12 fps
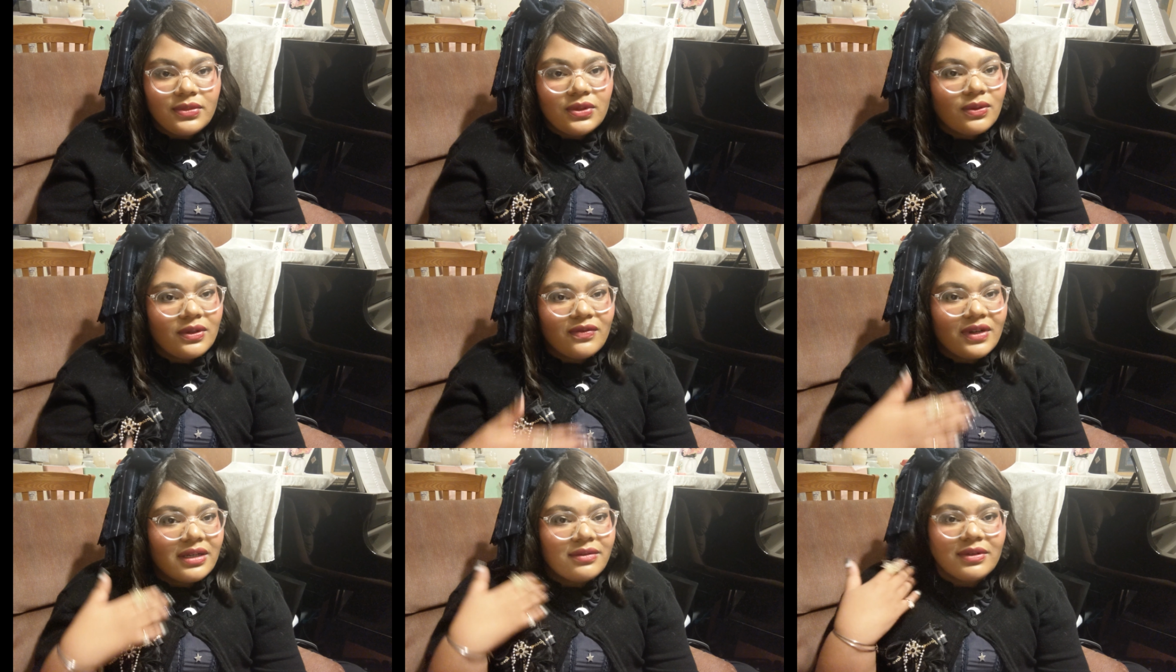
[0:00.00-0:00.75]
Totally
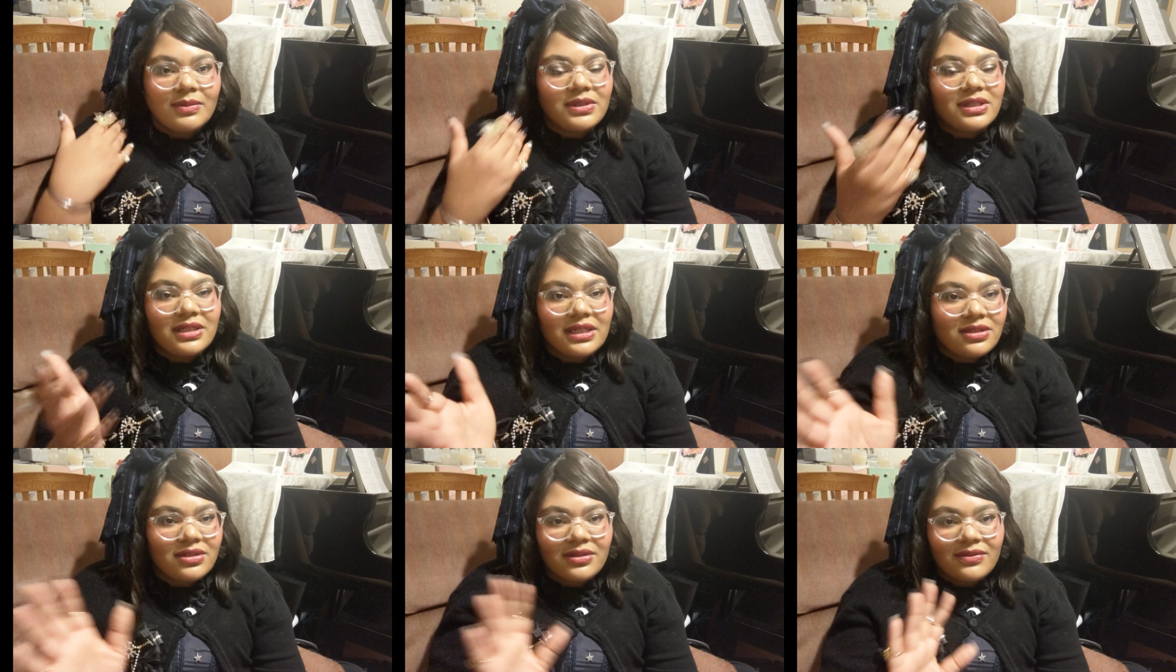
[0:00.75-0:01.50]
fine
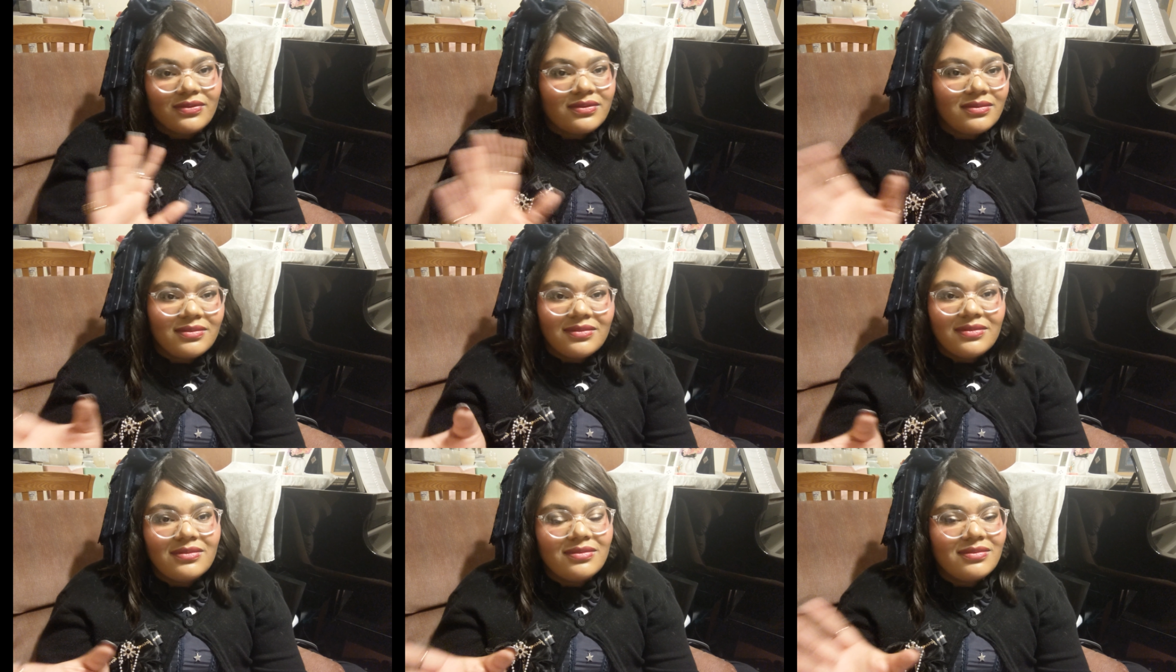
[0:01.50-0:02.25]
representation of,
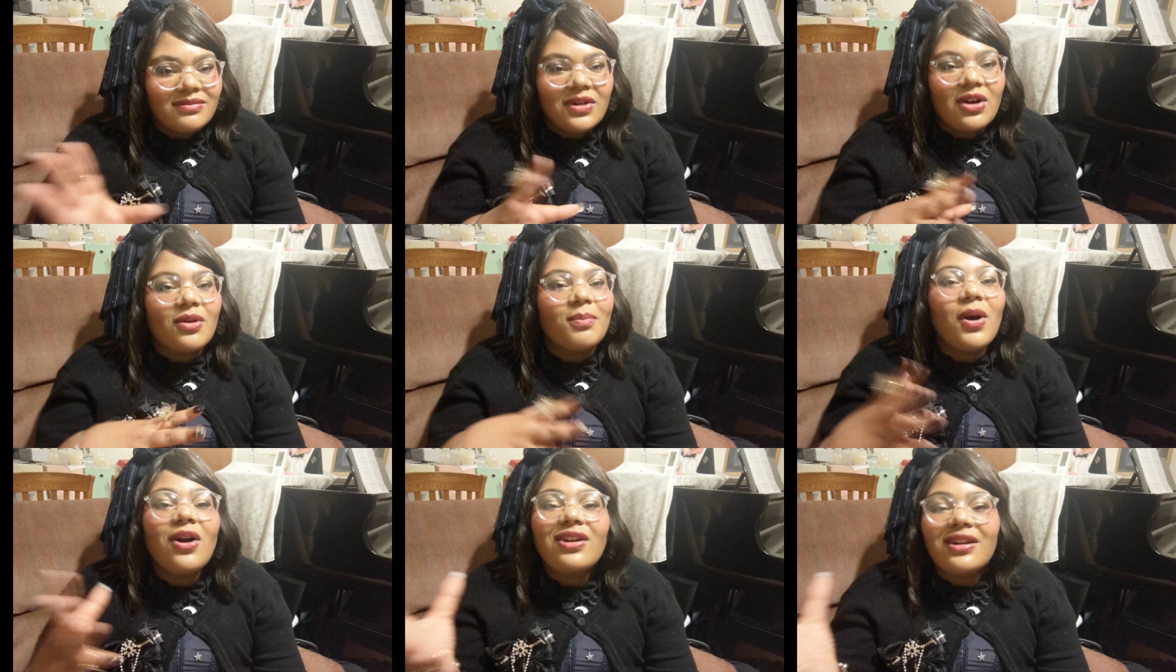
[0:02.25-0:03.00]
or
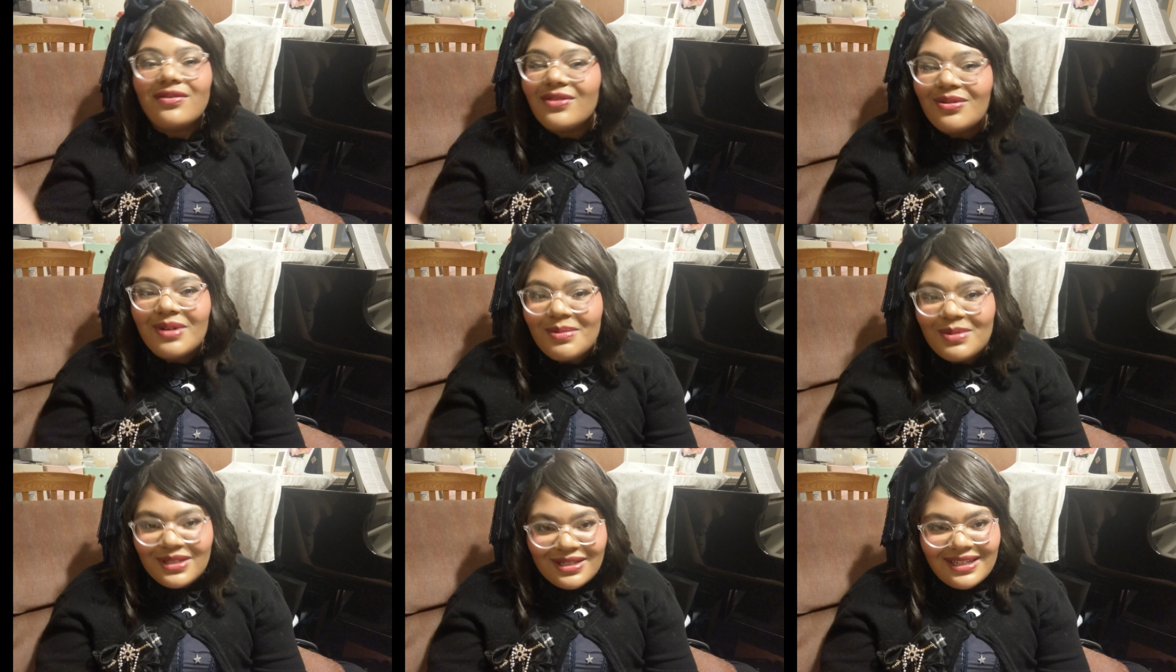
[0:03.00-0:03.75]
part of the
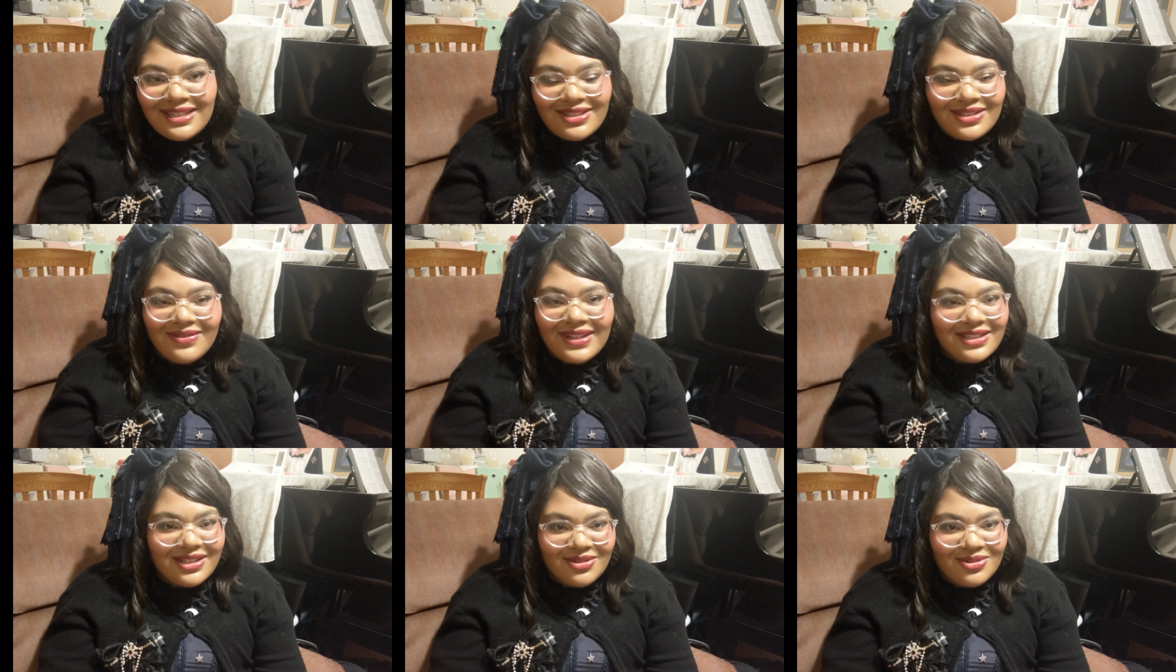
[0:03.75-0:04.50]
representation of
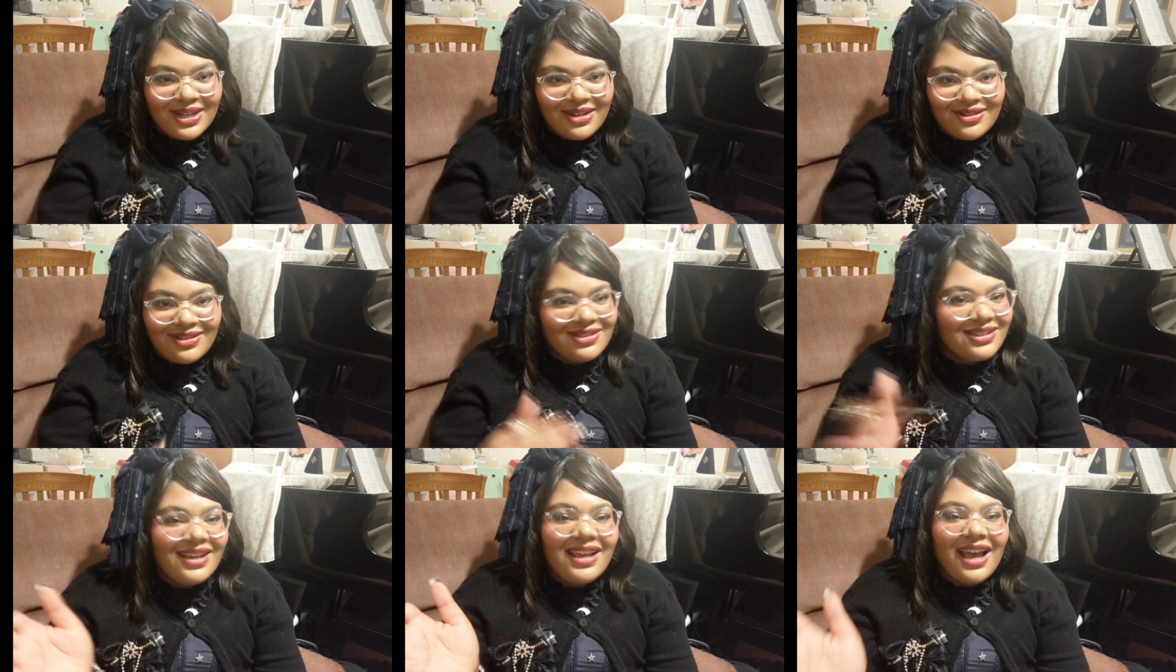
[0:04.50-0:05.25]
asexual characters.
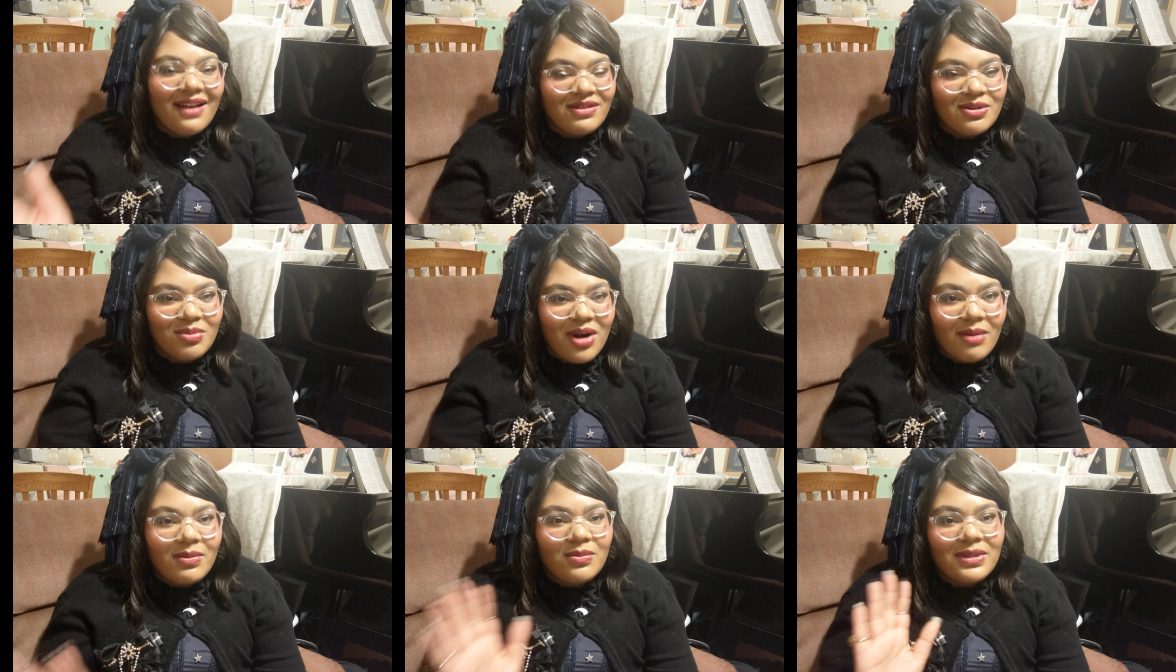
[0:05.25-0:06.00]
Have no
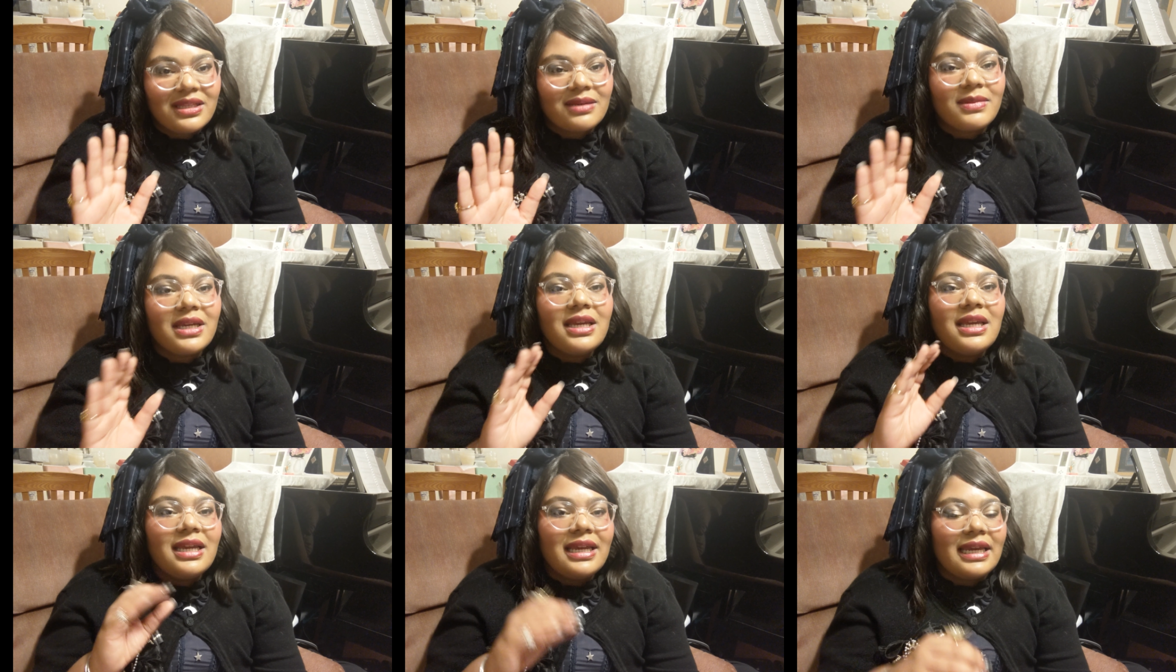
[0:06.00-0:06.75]
problem with him
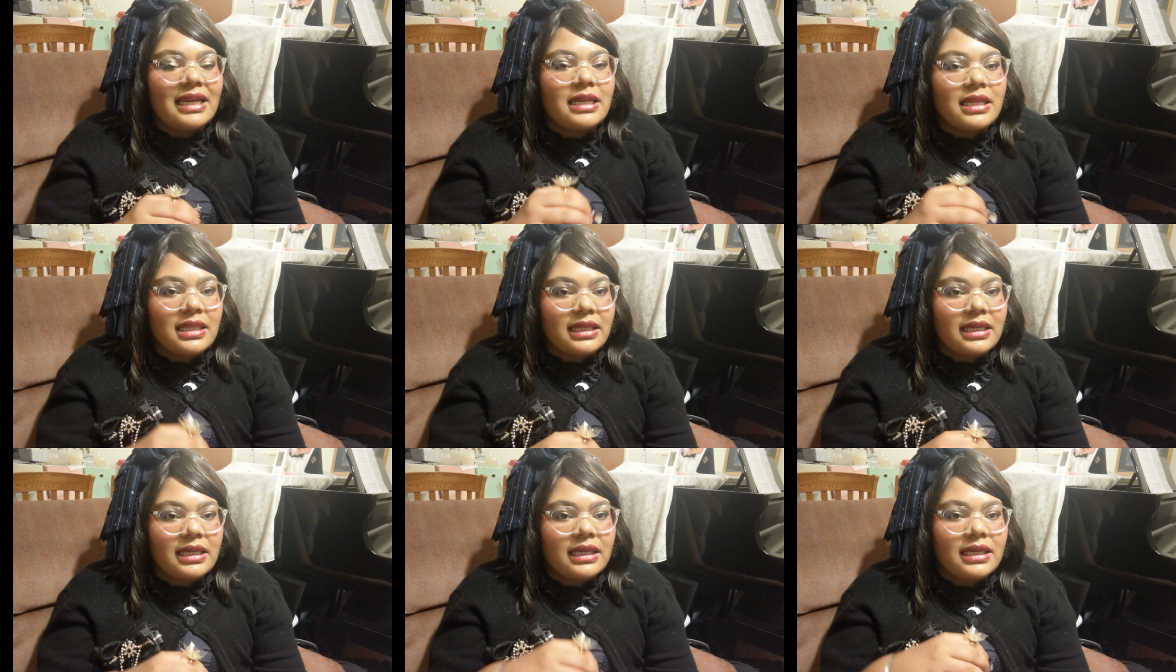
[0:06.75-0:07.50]
in
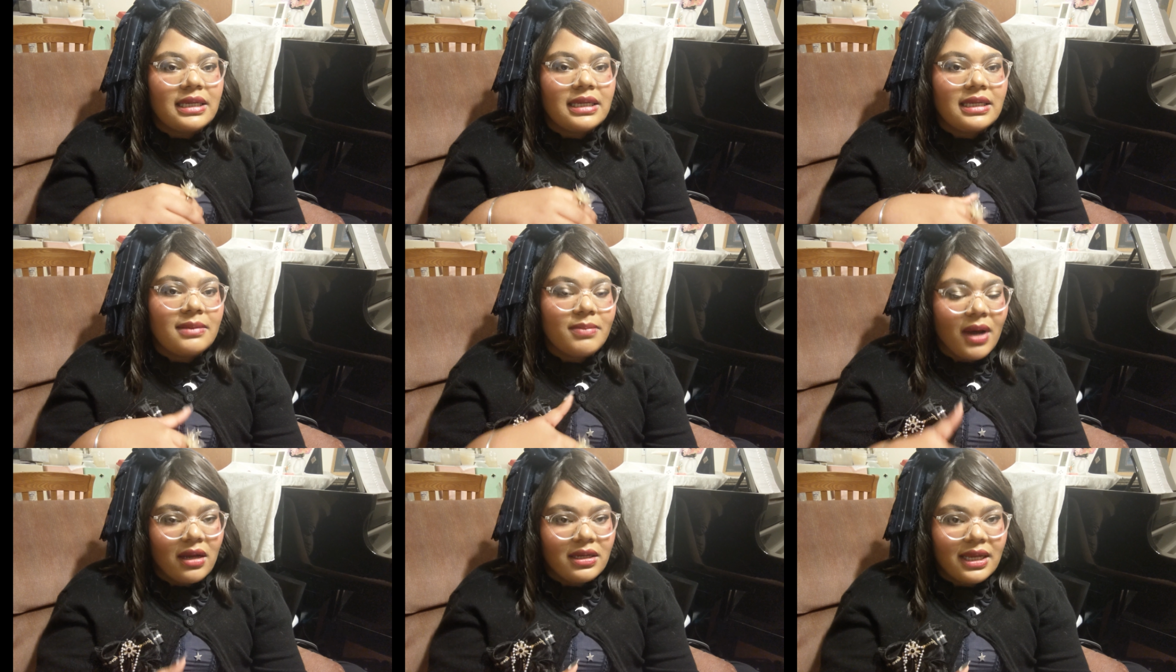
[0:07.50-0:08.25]
the
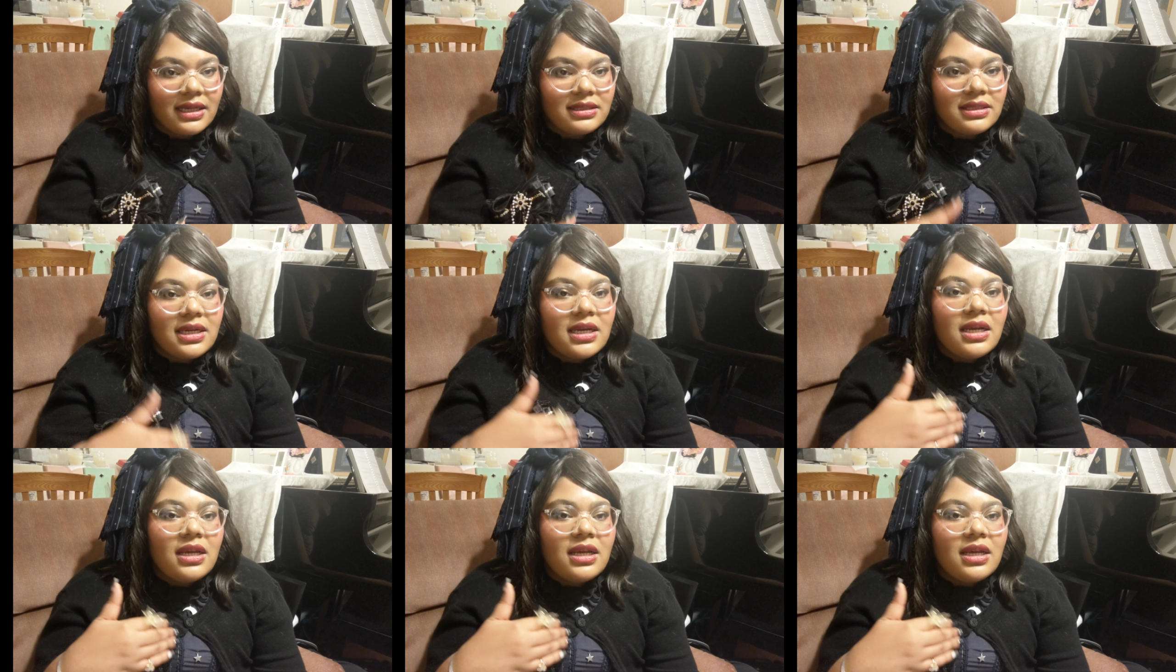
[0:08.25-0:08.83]
podcast.